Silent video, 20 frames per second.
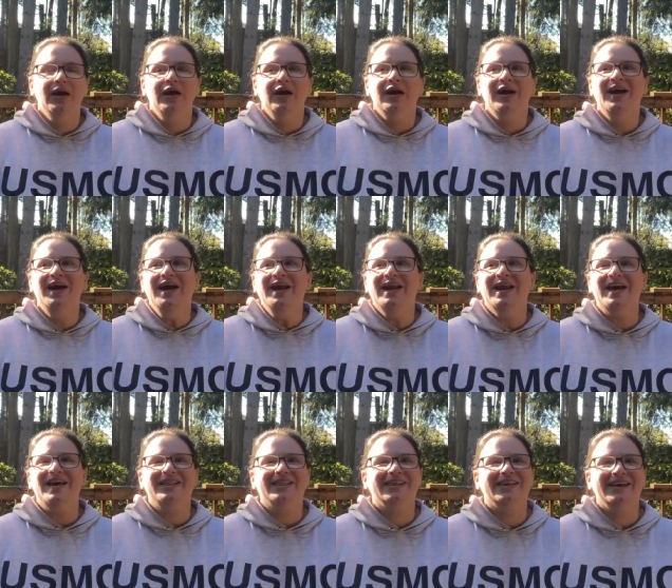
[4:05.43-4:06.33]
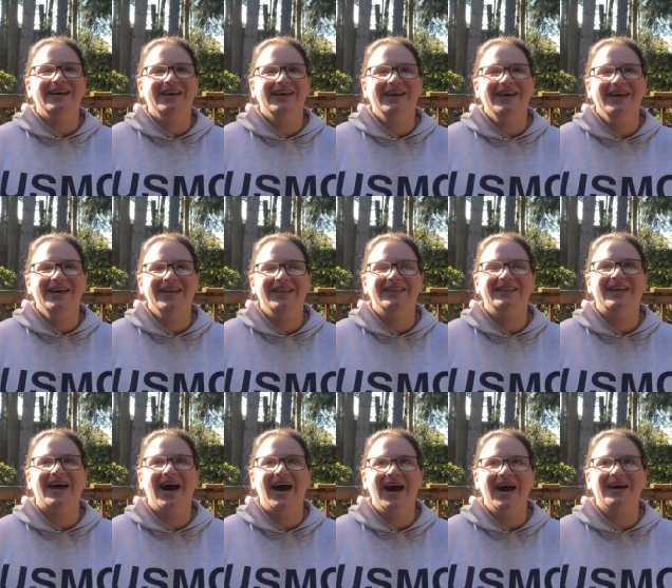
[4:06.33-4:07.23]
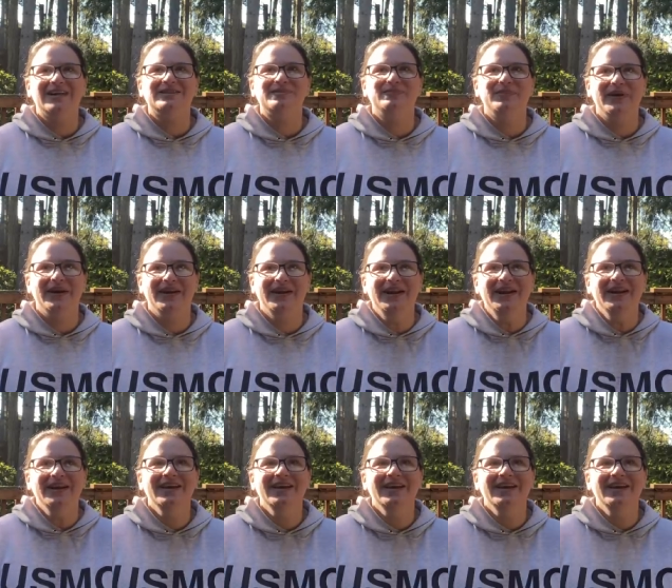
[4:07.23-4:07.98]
And I think that has been